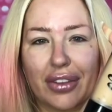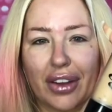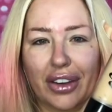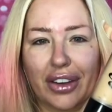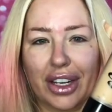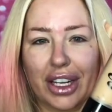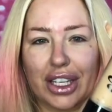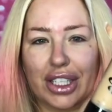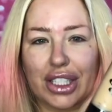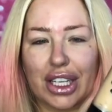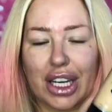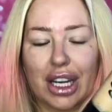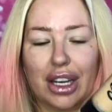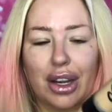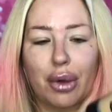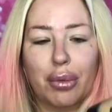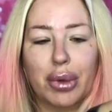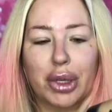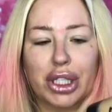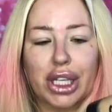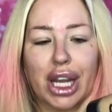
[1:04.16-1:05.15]
foundation,
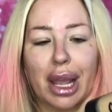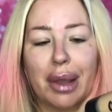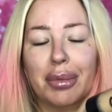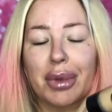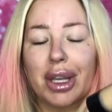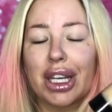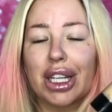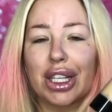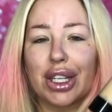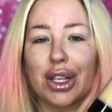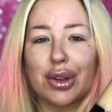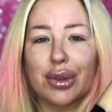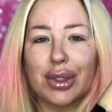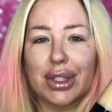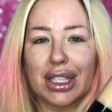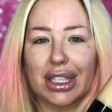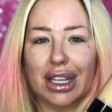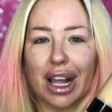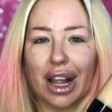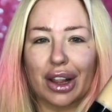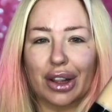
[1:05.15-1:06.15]
which I'm going to use
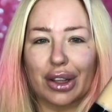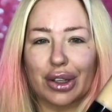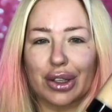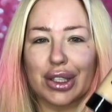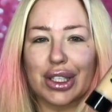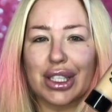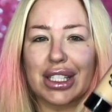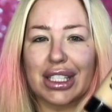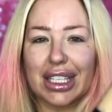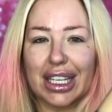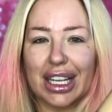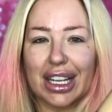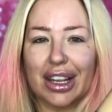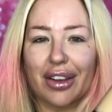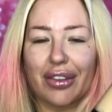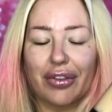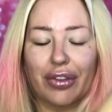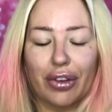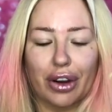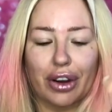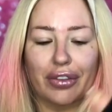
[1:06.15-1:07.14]
the color
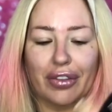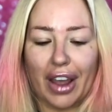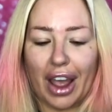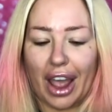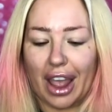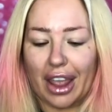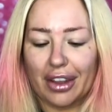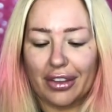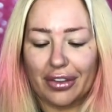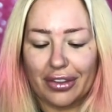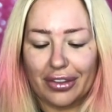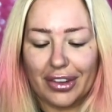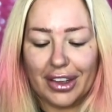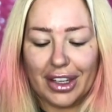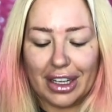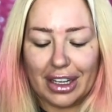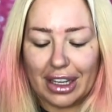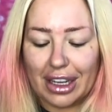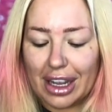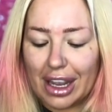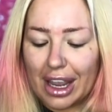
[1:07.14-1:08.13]
C45.
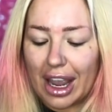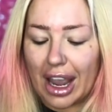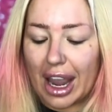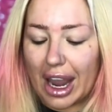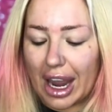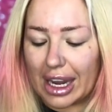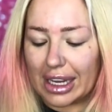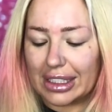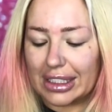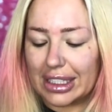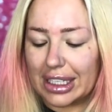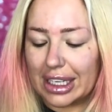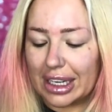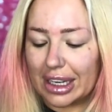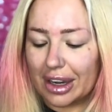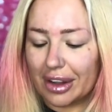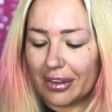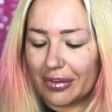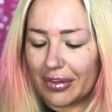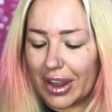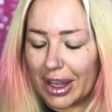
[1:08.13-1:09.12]
I
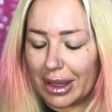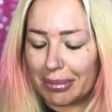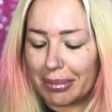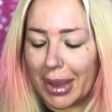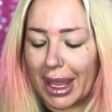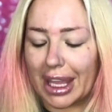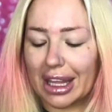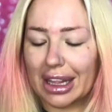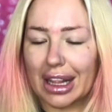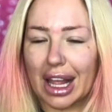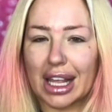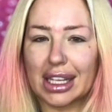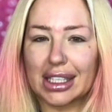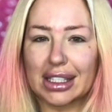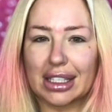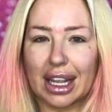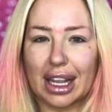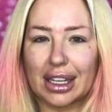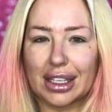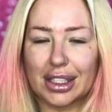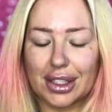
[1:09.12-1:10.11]
did fake bake
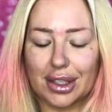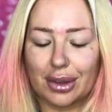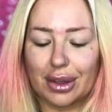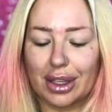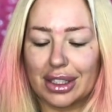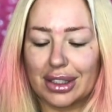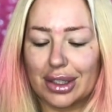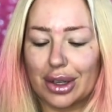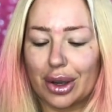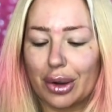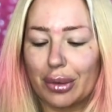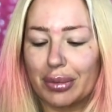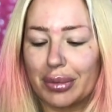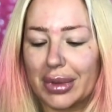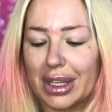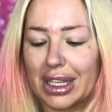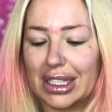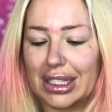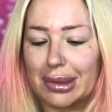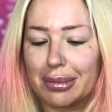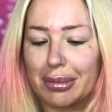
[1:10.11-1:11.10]
last night, so let's hope
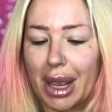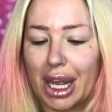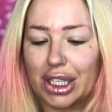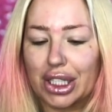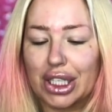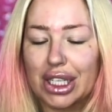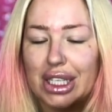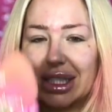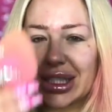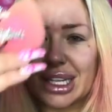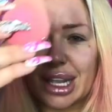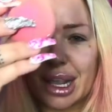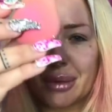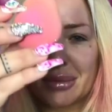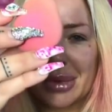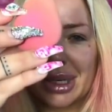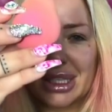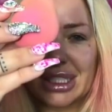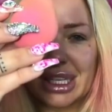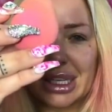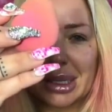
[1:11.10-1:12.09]
this matches.
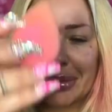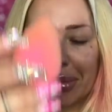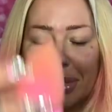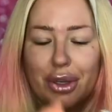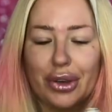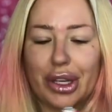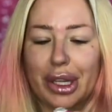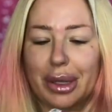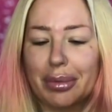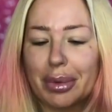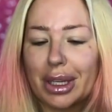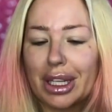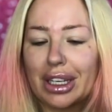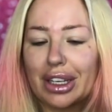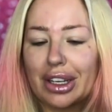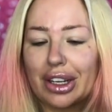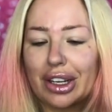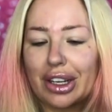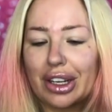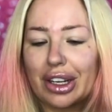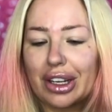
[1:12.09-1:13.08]
I'm going to take a beauty
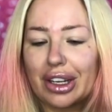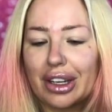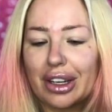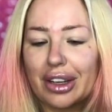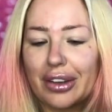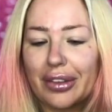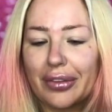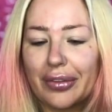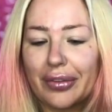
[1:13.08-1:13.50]
blender